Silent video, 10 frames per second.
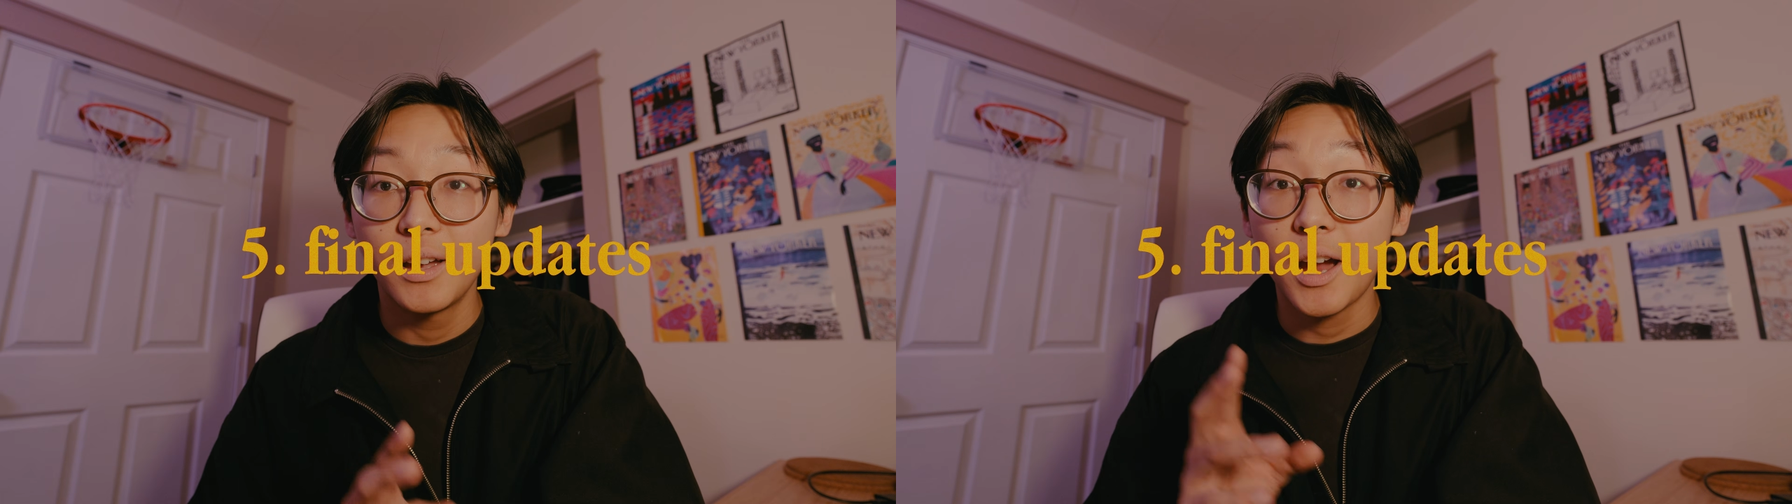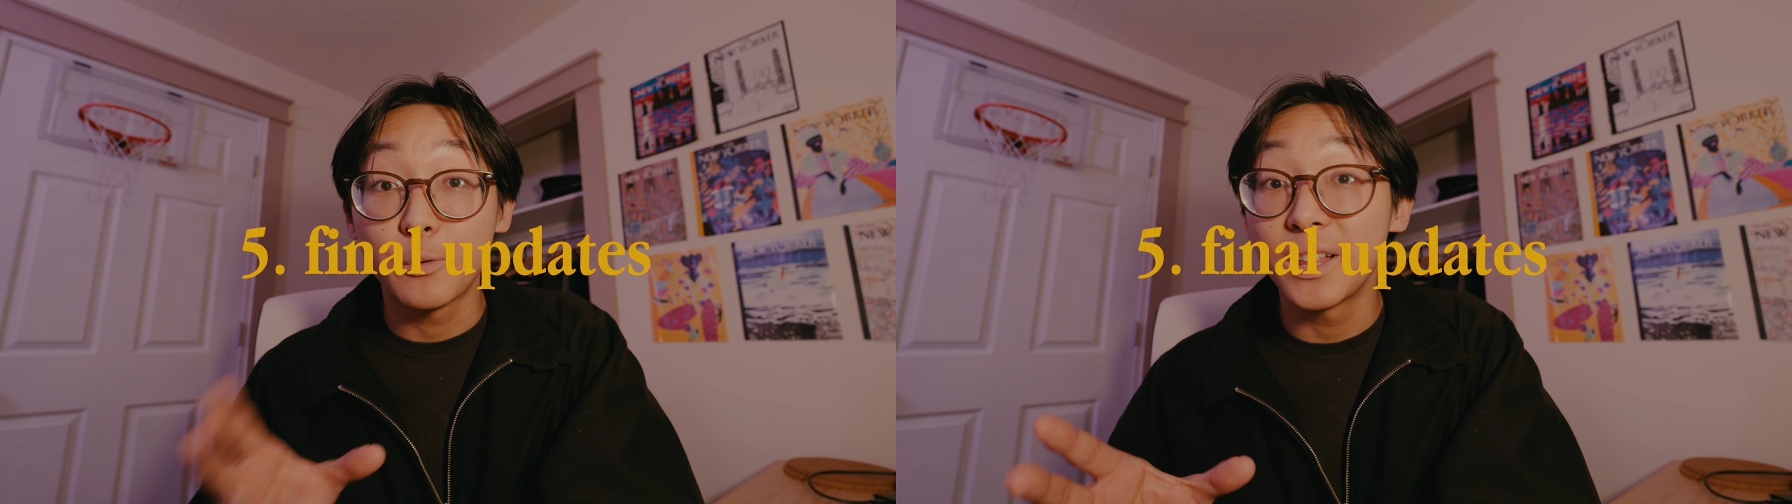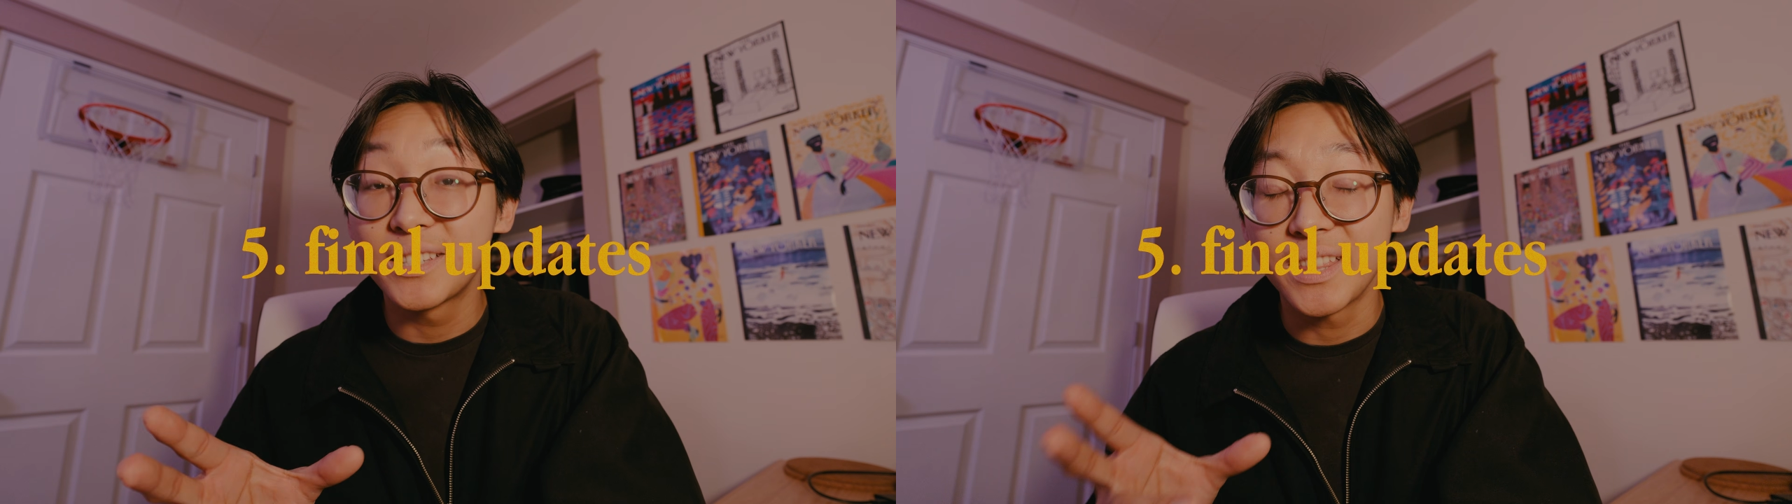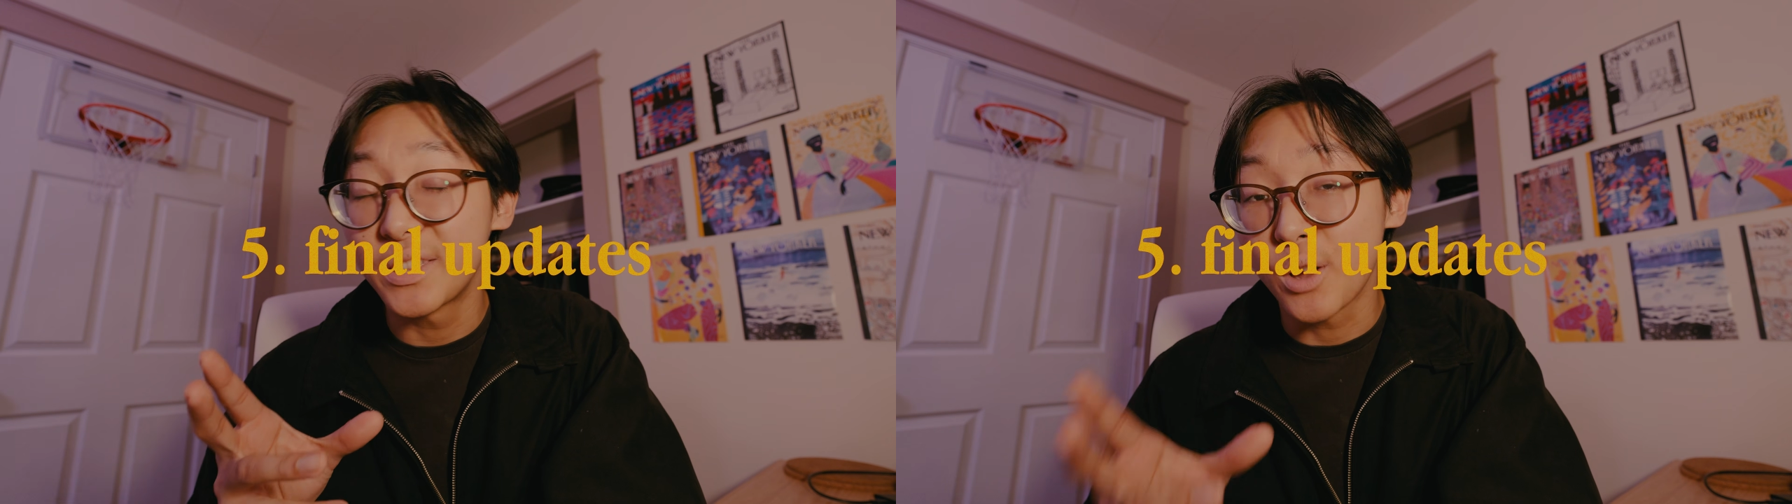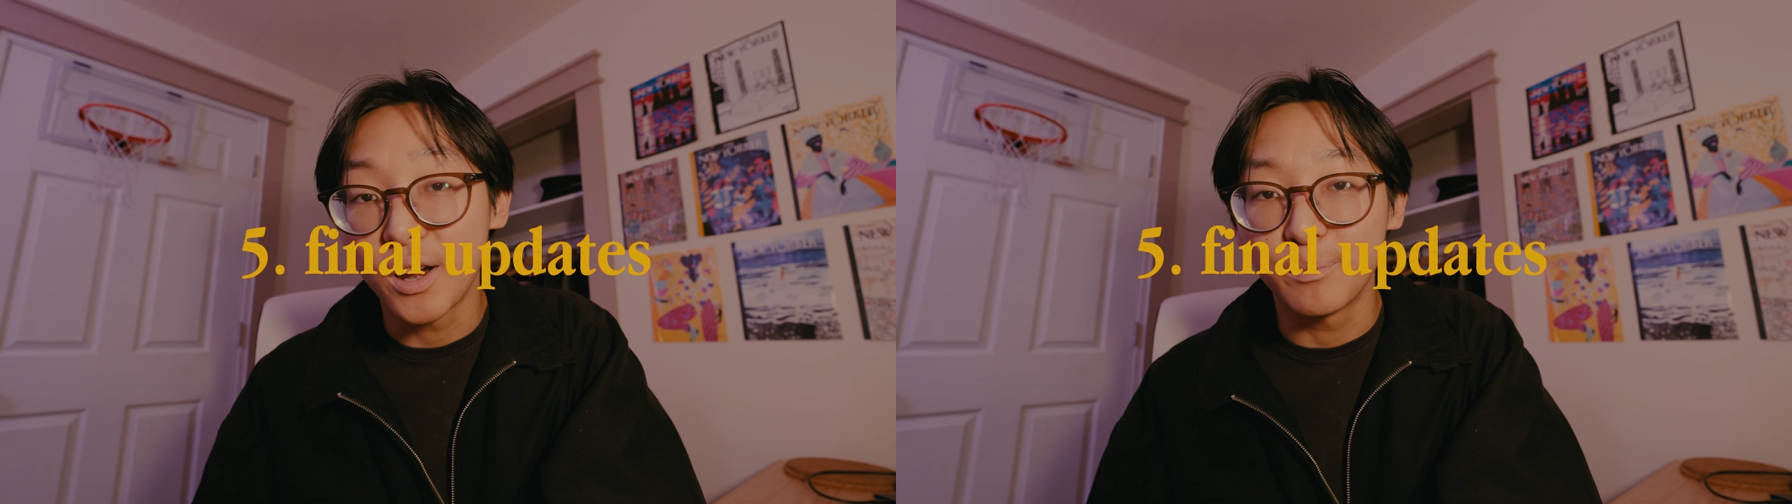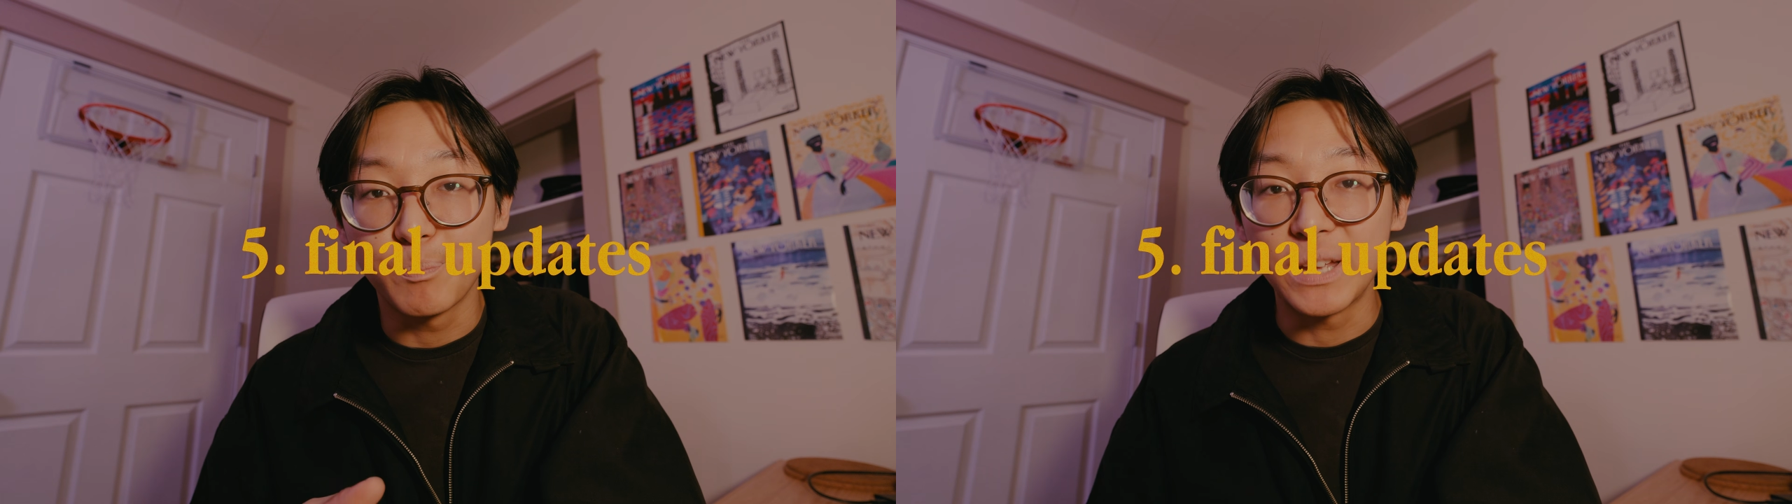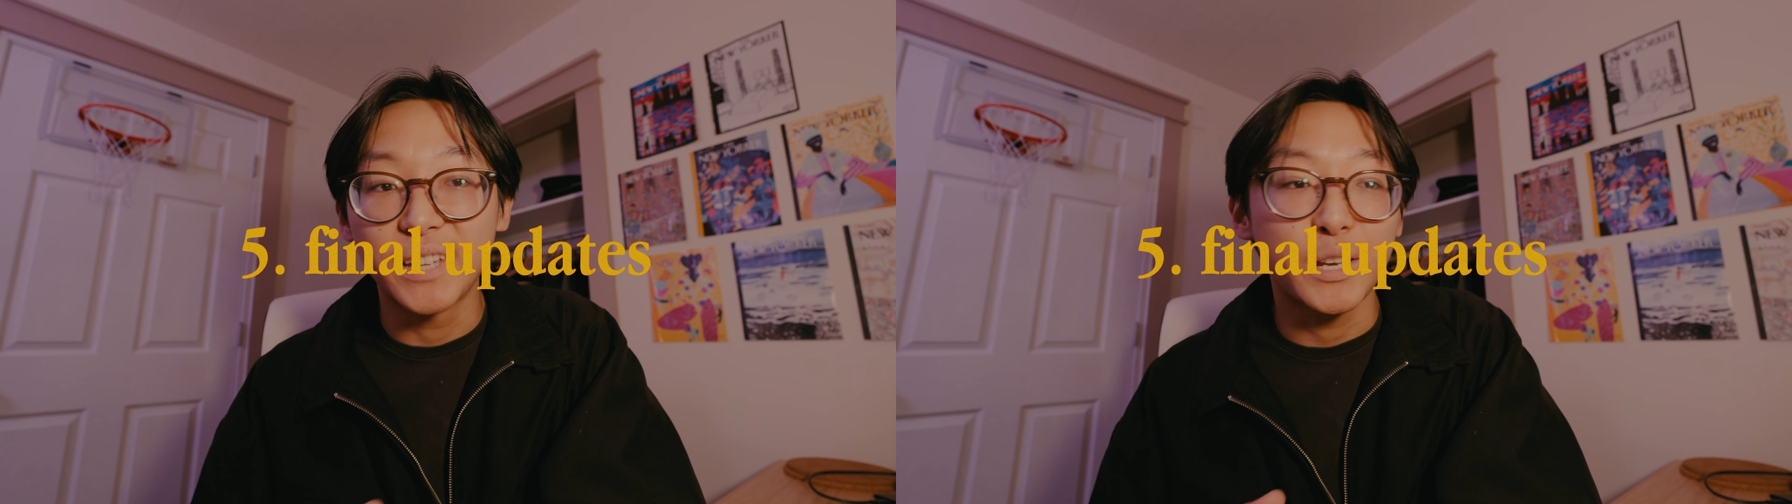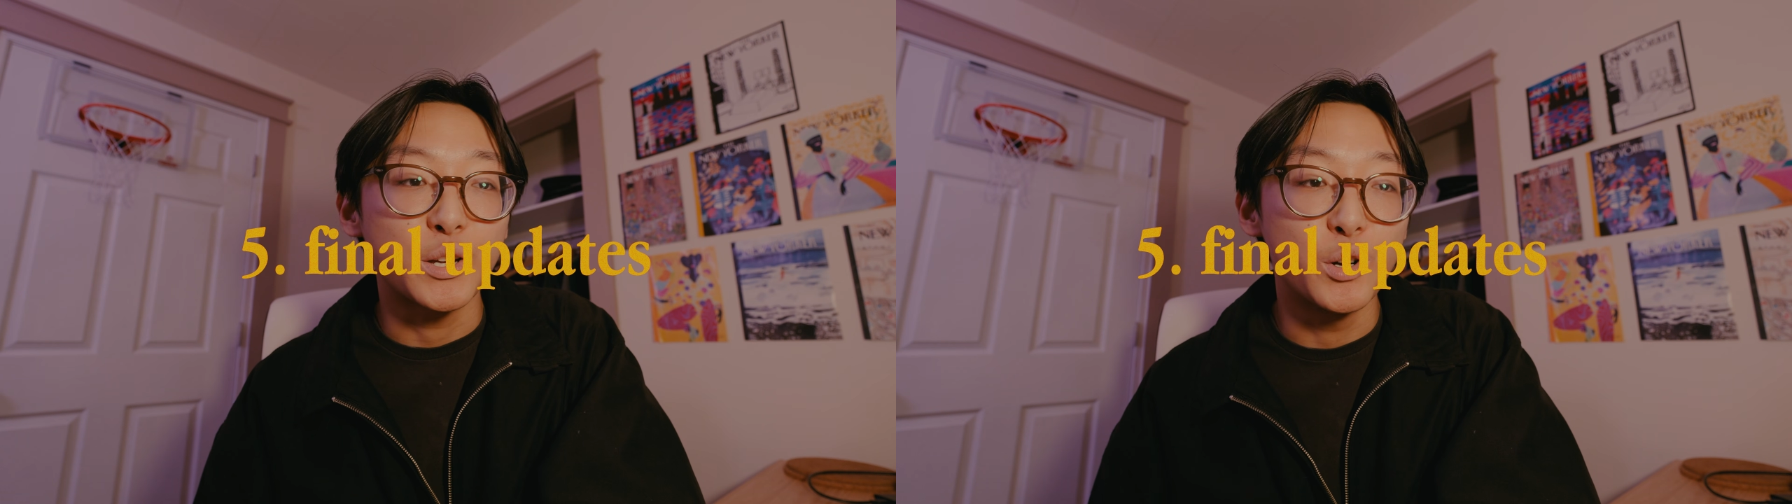I realize that that's got a bit
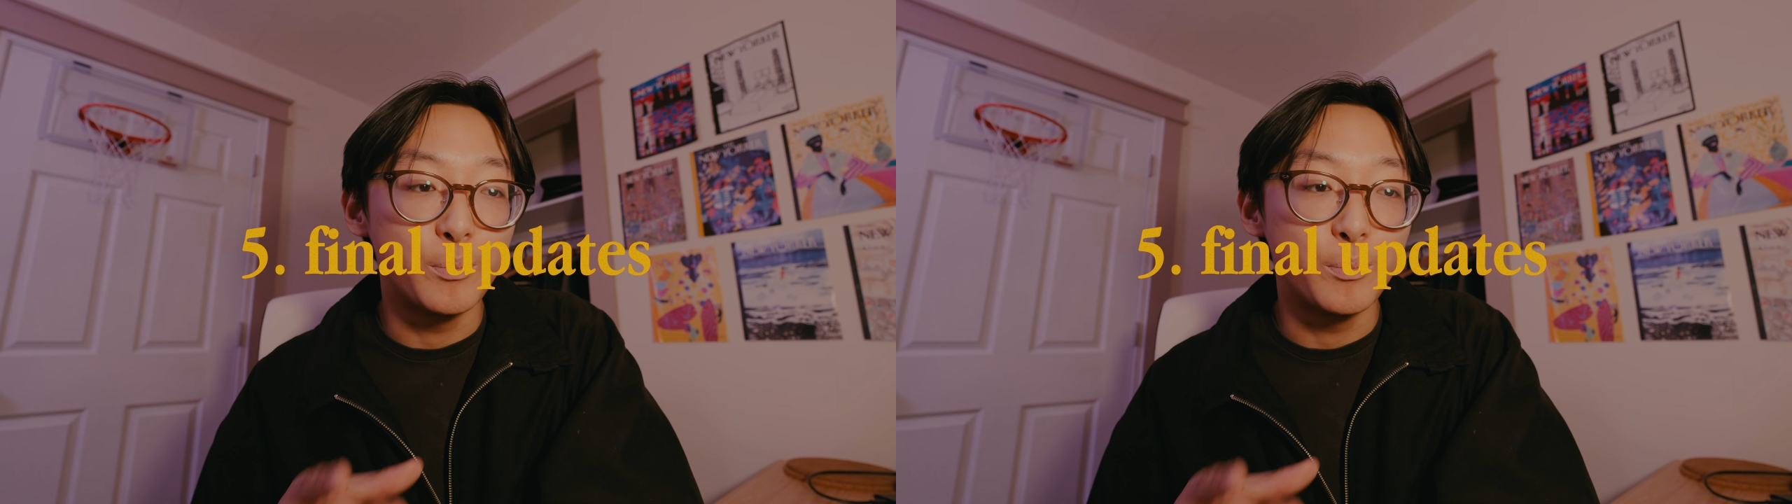technical,